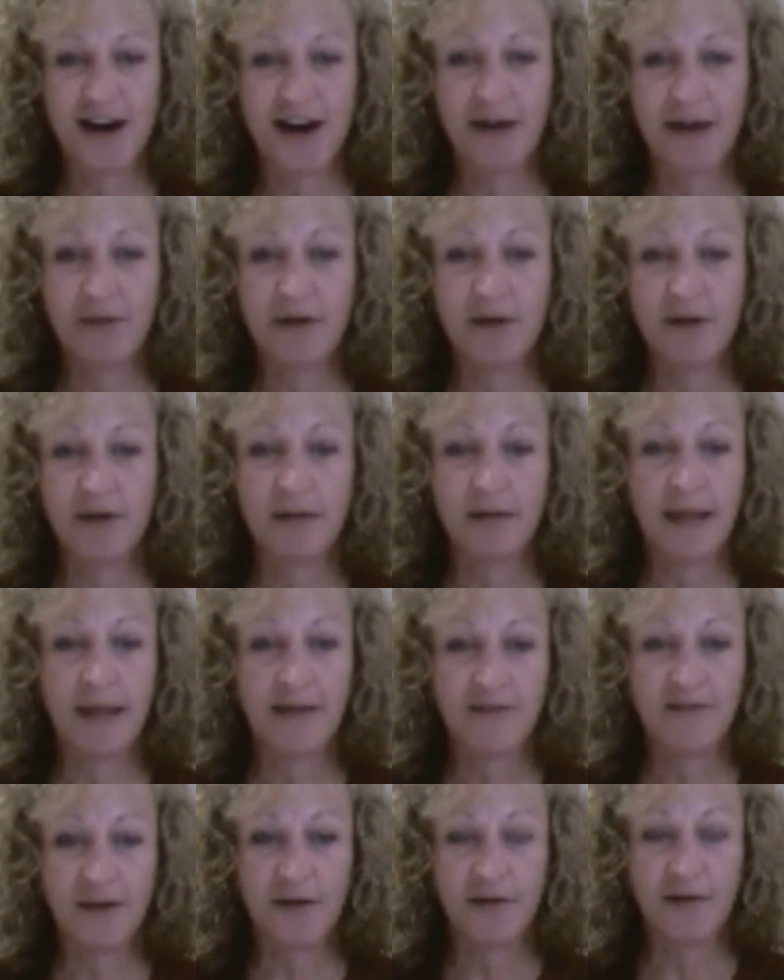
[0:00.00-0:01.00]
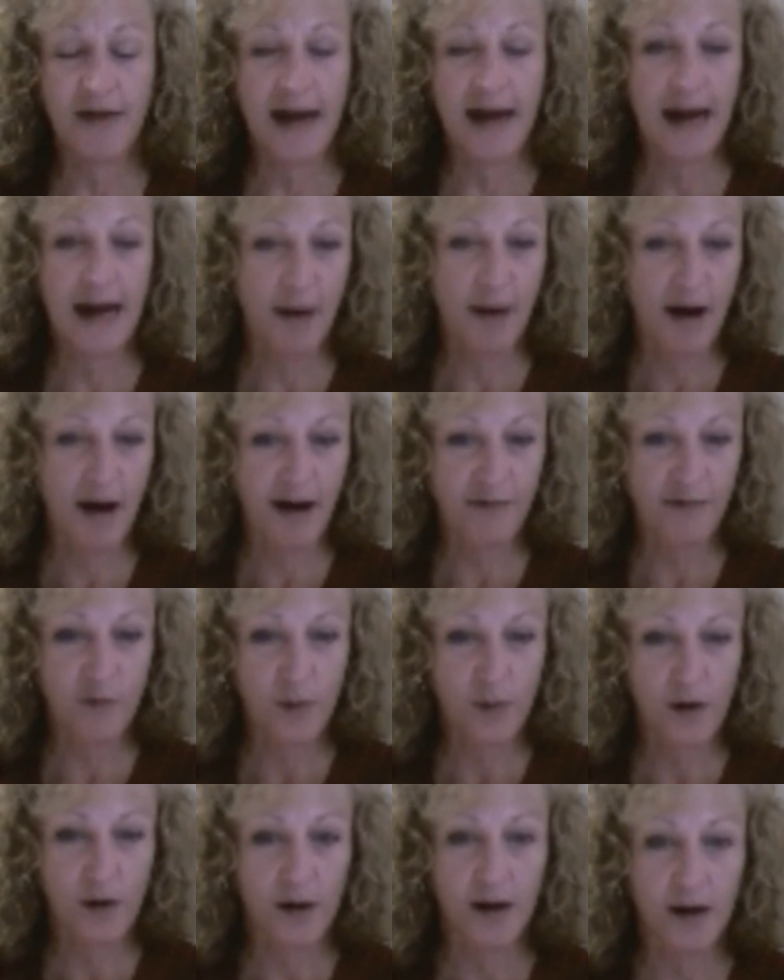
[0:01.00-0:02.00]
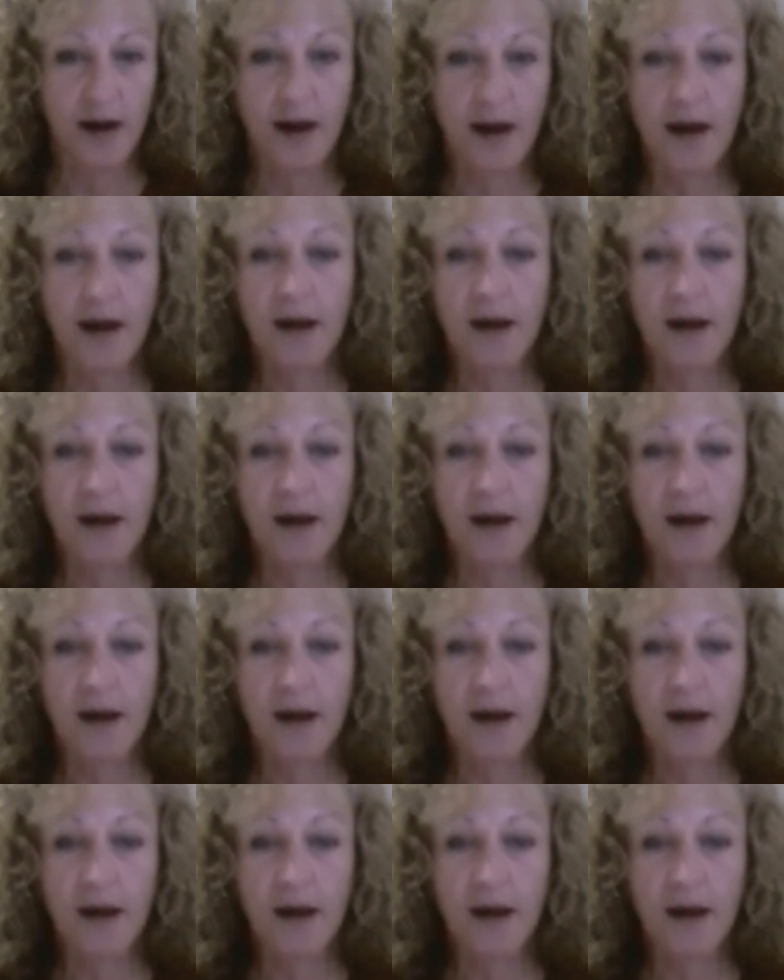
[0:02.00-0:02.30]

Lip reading: I would love to do that. I'm off work,